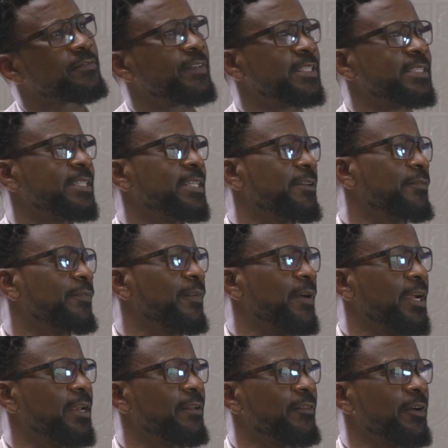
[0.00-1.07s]
visit a
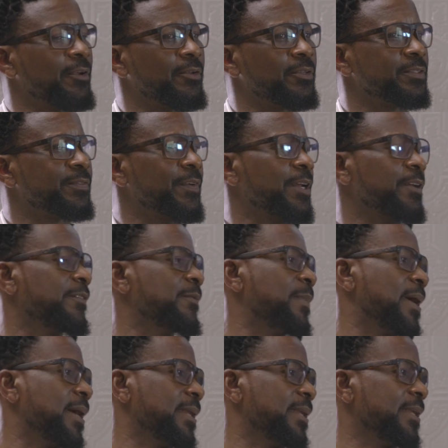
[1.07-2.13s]
friend, a very close friend of
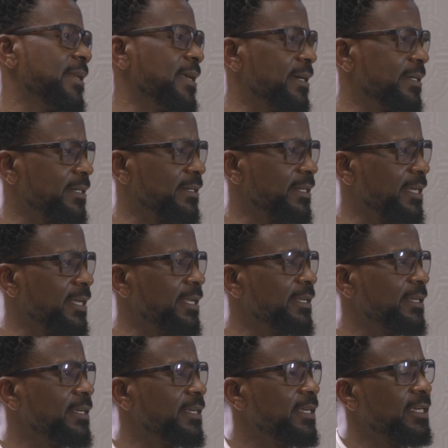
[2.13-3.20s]
mine in Italy.
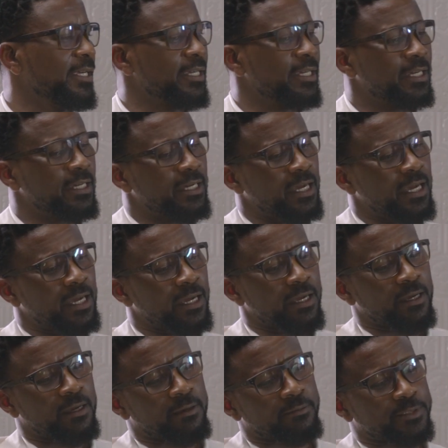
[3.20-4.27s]

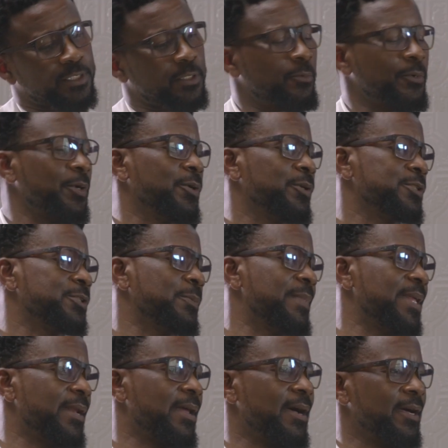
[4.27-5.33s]
So we go to
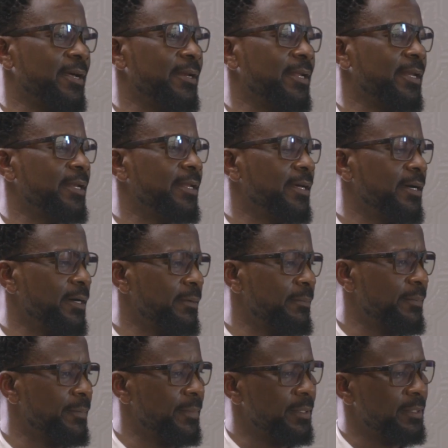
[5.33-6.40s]
Milan and
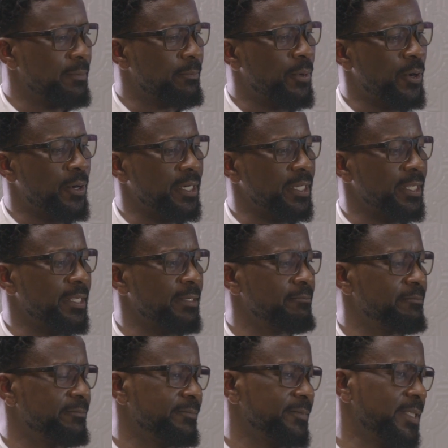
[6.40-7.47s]
party
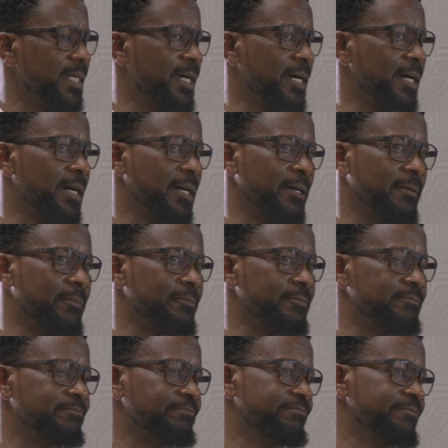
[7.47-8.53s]
a
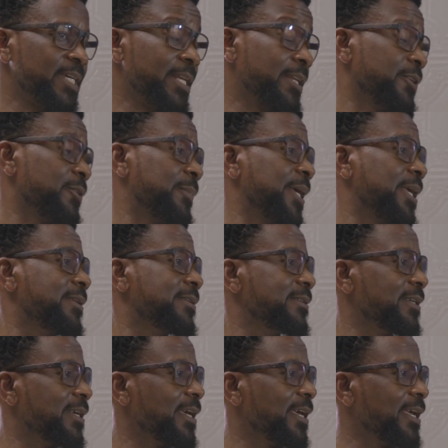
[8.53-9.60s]
little bit.
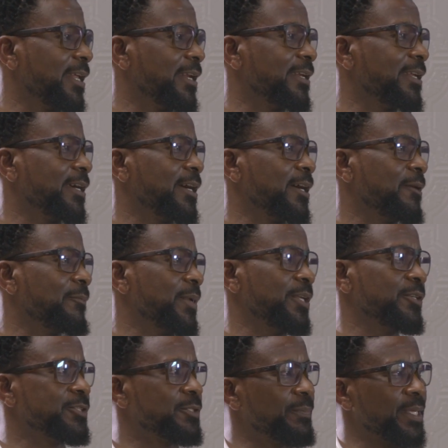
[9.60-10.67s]
And he
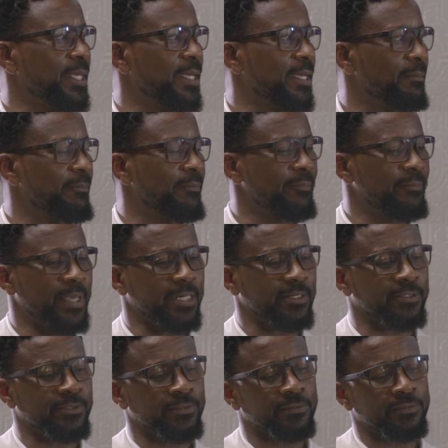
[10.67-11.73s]
used to be a
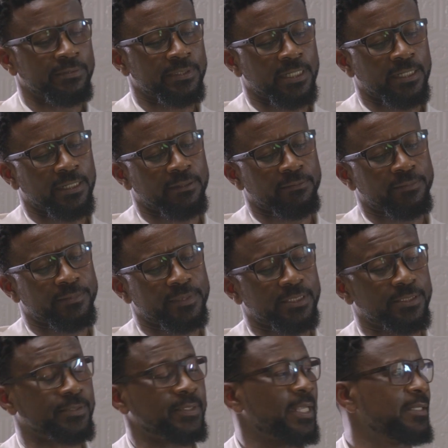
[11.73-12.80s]
medical
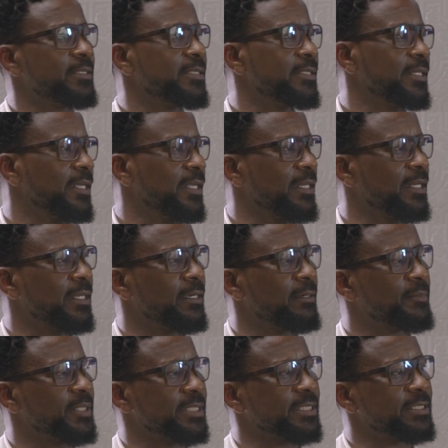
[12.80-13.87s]
student in
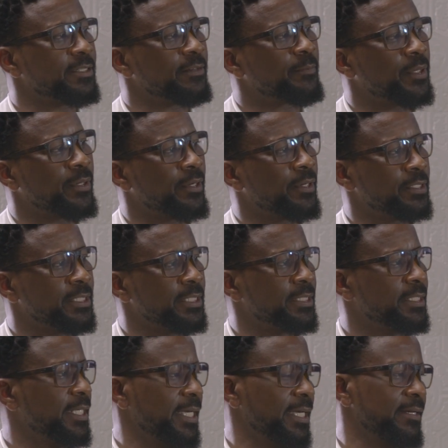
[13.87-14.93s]
the city of
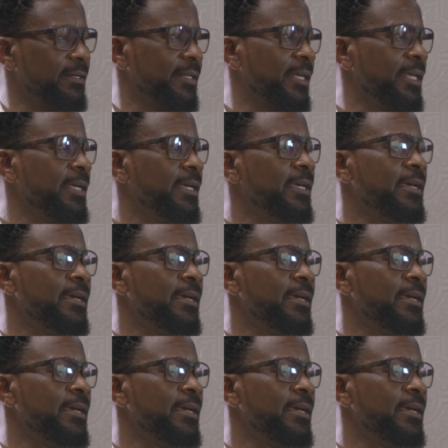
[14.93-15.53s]
Bologna, Italy.